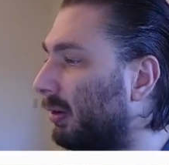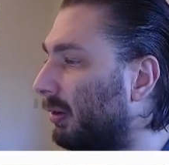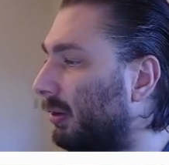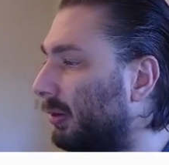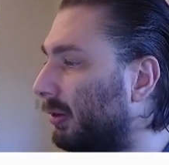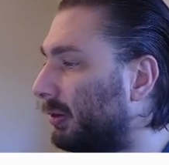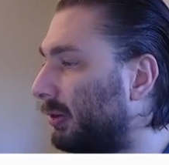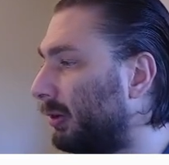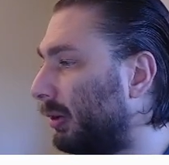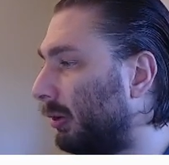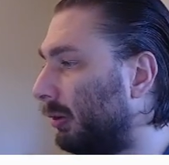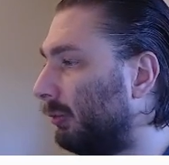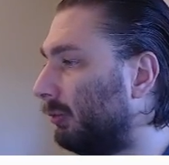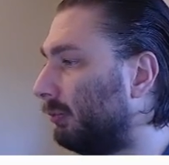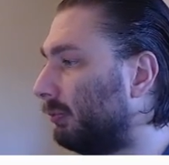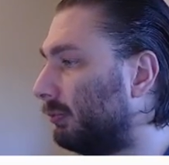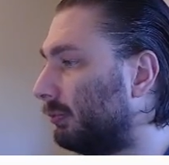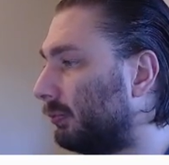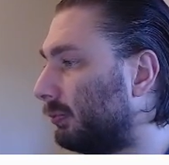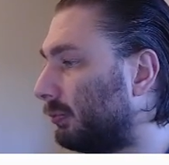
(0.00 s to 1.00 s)
So
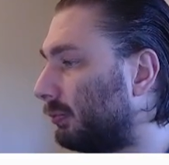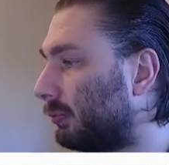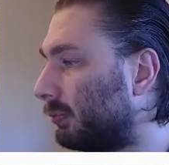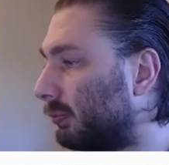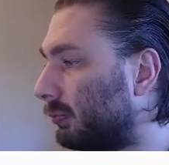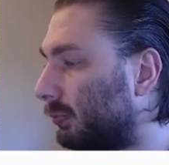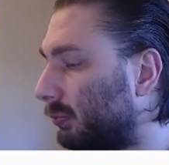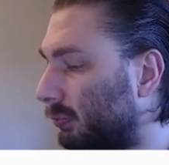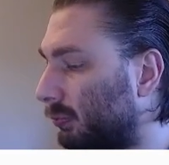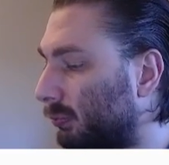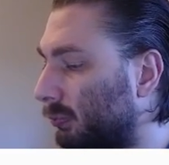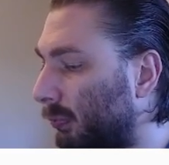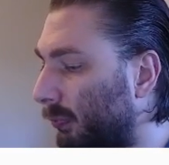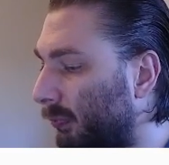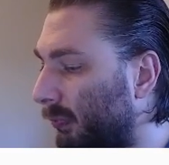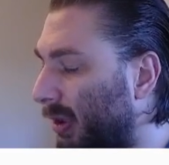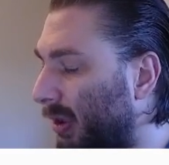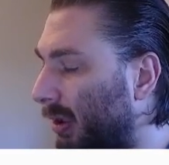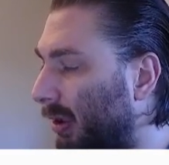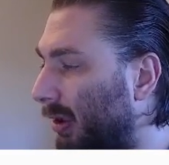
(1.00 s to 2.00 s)

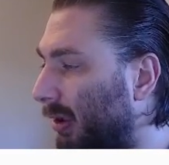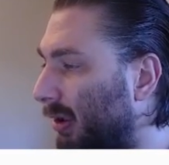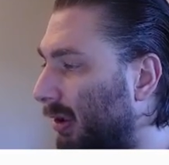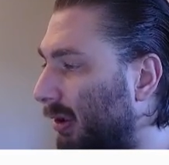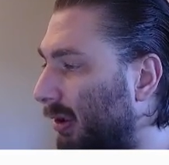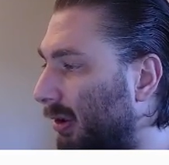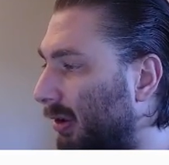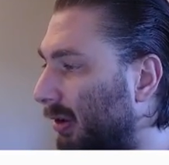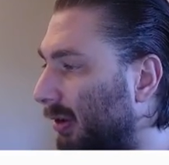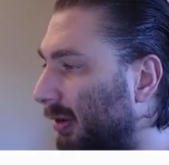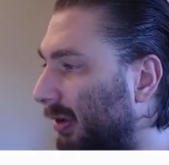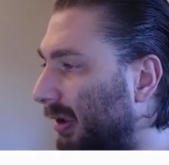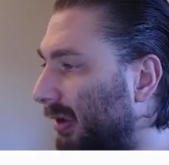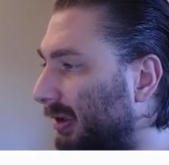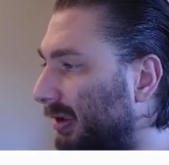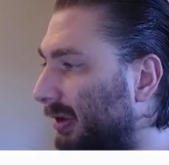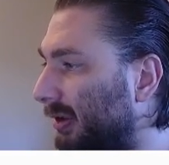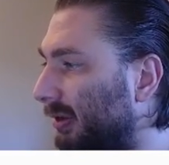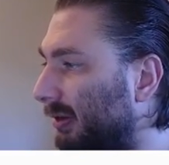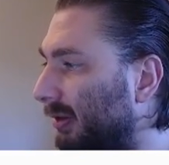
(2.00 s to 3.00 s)

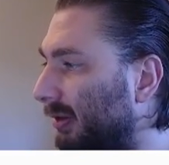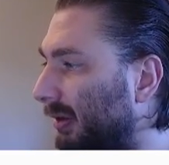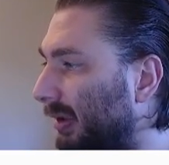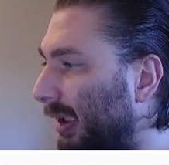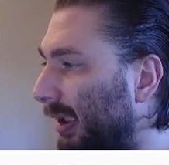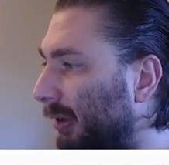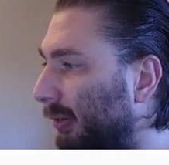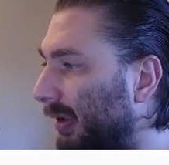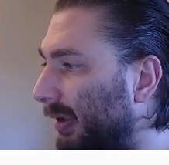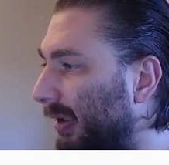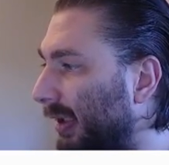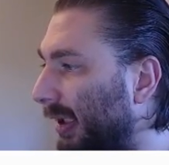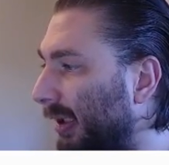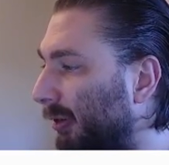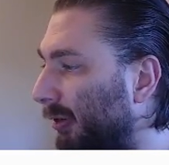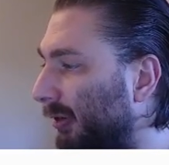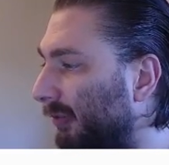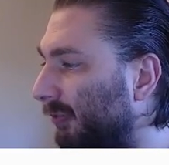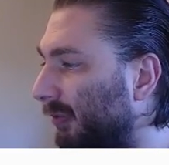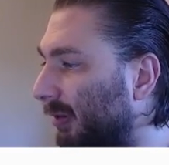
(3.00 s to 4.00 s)
let's now
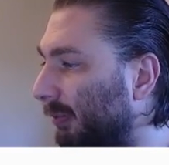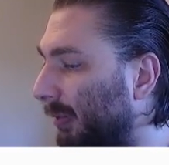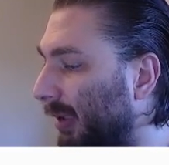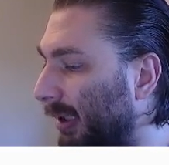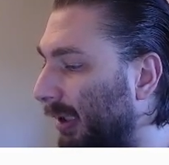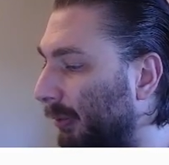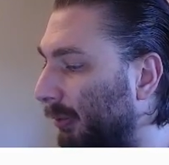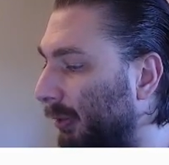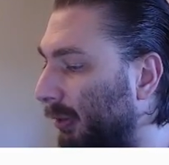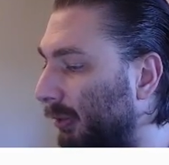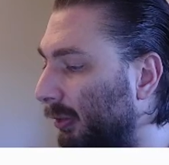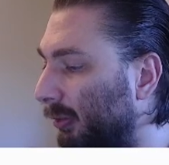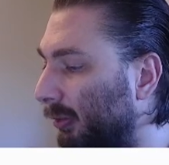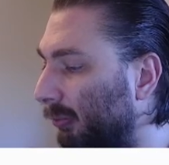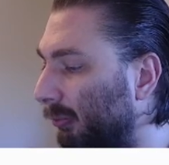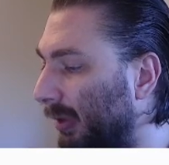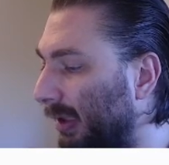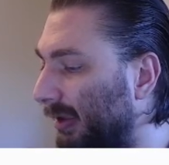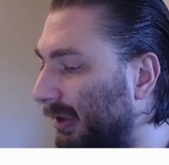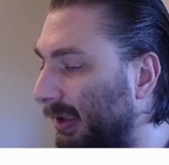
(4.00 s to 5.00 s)
inherit from our
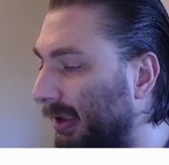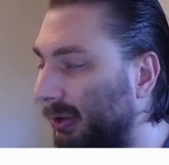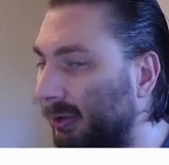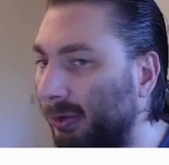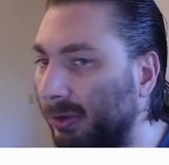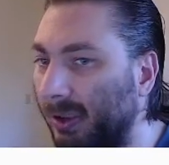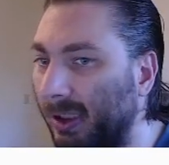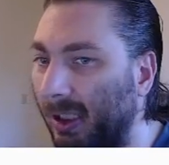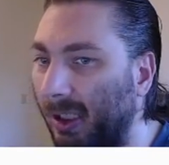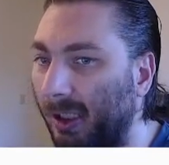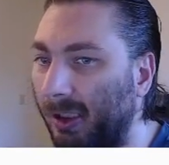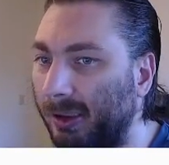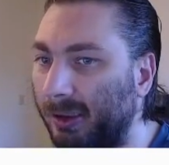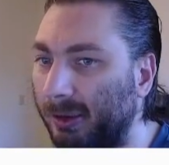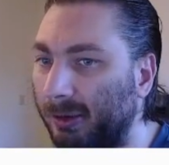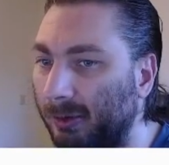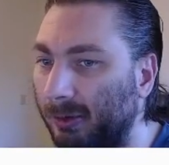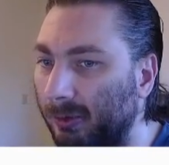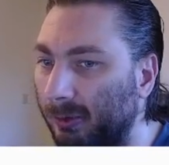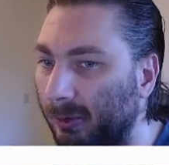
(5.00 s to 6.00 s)
rectangle
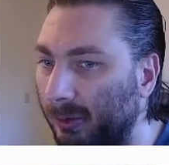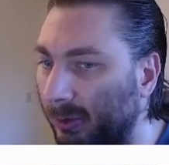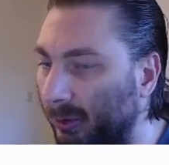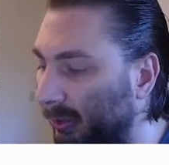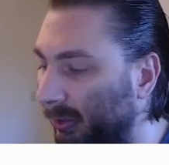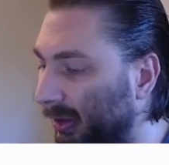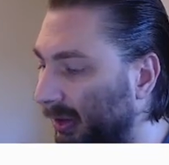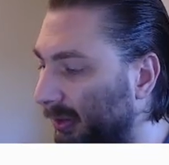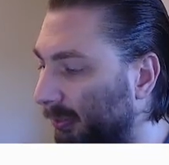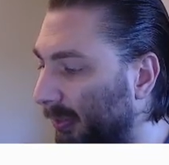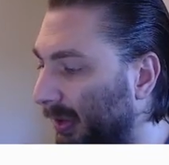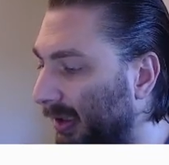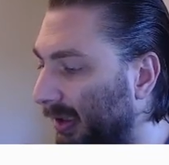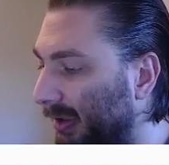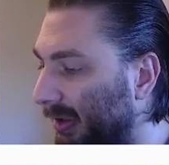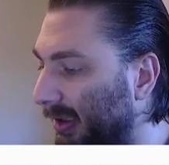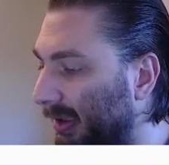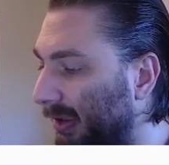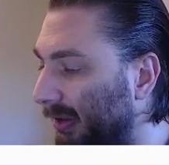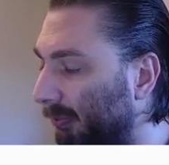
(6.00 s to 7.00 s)
class. So let's make
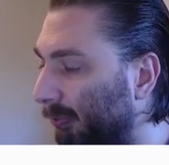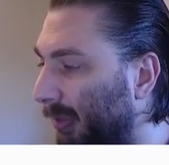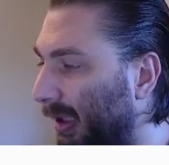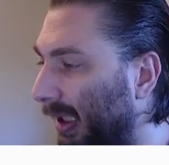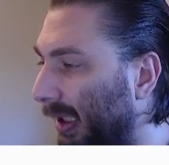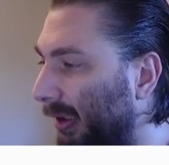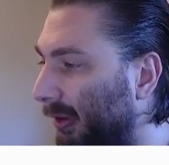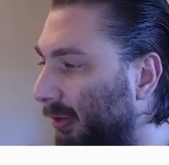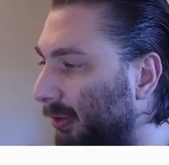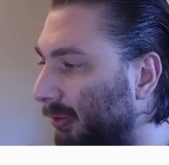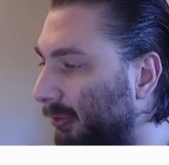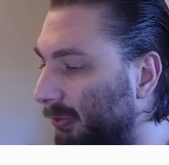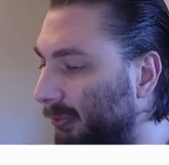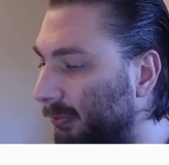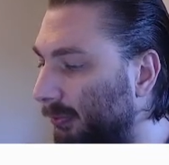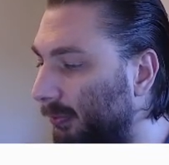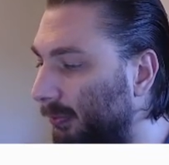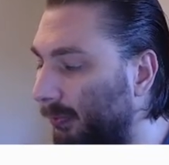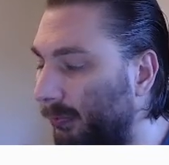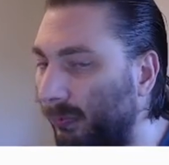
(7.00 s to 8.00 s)
the paddle,
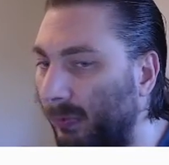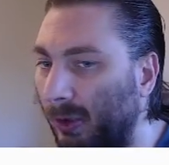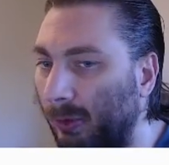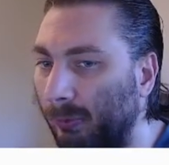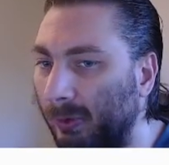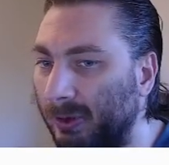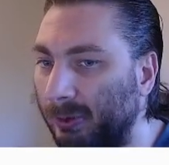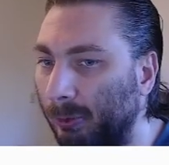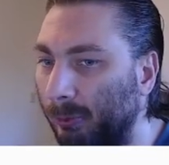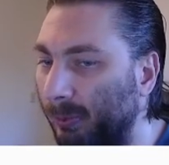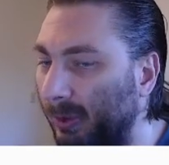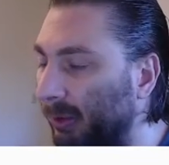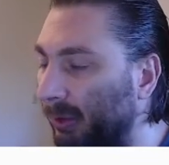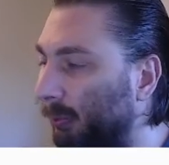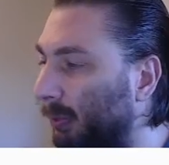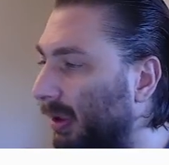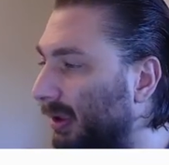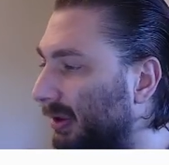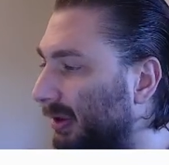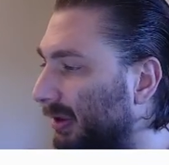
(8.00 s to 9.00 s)
which will be
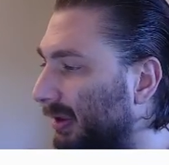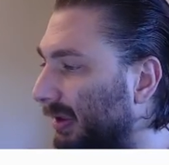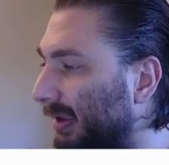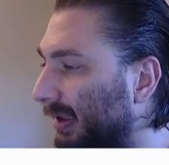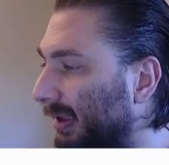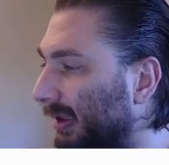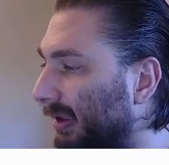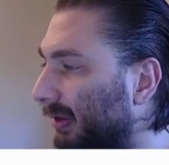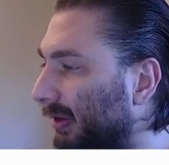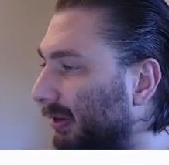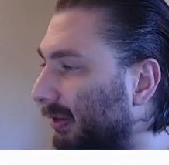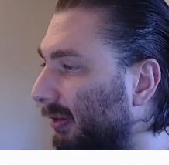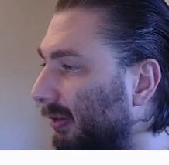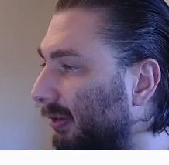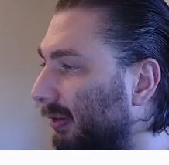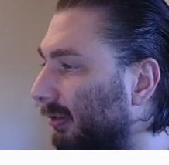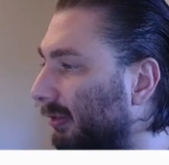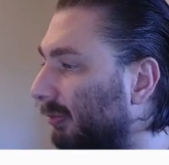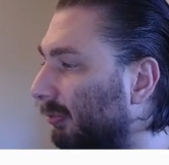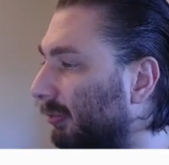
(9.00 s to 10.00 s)
what the
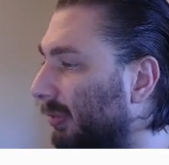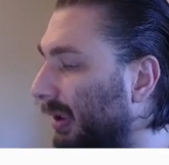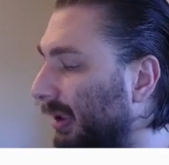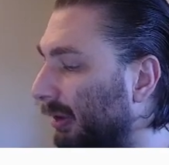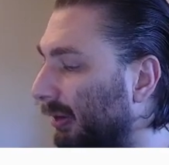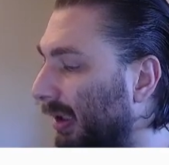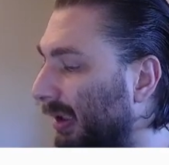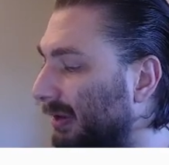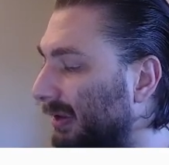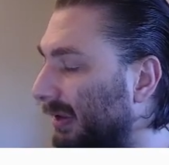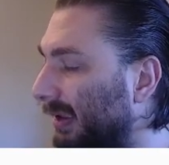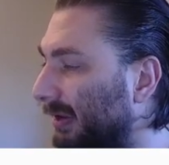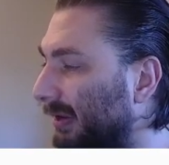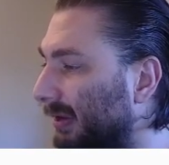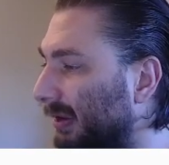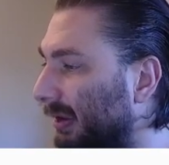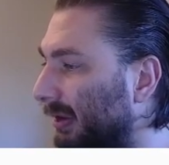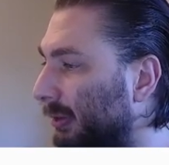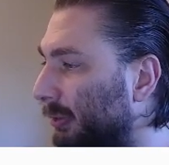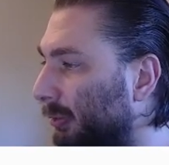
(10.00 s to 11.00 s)
player actually gets to
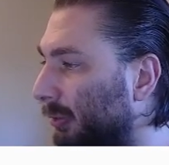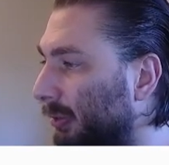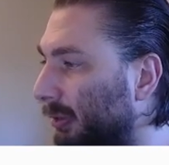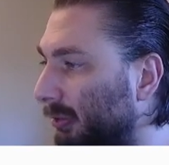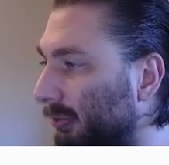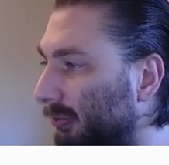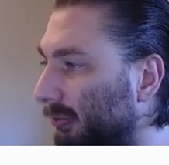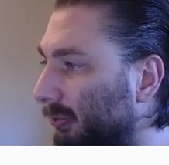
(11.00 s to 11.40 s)
control.